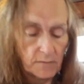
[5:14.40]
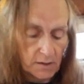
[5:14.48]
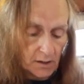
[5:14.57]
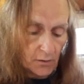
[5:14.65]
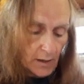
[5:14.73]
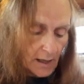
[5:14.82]

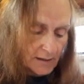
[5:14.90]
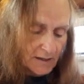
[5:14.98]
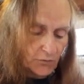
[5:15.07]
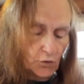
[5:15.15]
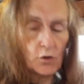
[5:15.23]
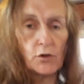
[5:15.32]
You know, I'll give
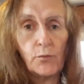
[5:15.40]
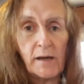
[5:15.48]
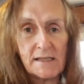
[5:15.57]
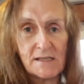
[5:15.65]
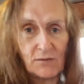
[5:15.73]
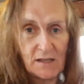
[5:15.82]
you all the
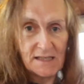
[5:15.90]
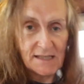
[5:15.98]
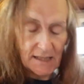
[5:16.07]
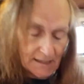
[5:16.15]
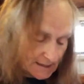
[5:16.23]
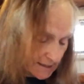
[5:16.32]
weights of these
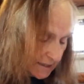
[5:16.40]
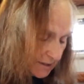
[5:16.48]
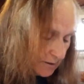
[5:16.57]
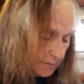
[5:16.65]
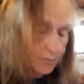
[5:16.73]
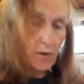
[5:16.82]
things
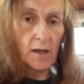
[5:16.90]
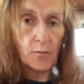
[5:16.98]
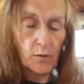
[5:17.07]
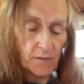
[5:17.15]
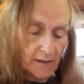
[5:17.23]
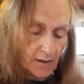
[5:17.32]
later and
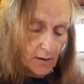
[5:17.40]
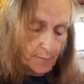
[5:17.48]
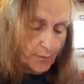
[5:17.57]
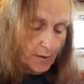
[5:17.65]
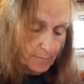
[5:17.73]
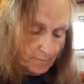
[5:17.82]
what they are,
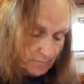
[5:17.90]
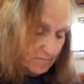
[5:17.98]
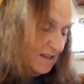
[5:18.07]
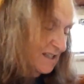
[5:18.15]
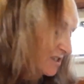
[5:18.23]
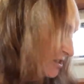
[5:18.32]
but
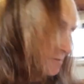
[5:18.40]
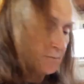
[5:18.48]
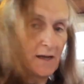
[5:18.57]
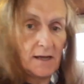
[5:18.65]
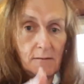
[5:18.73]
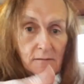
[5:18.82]
that's just
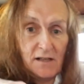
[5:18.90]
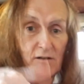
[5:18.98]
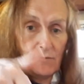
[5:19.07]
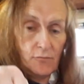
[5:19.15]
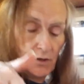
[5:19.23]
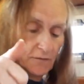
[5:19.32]
my little
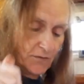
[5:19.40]
rule of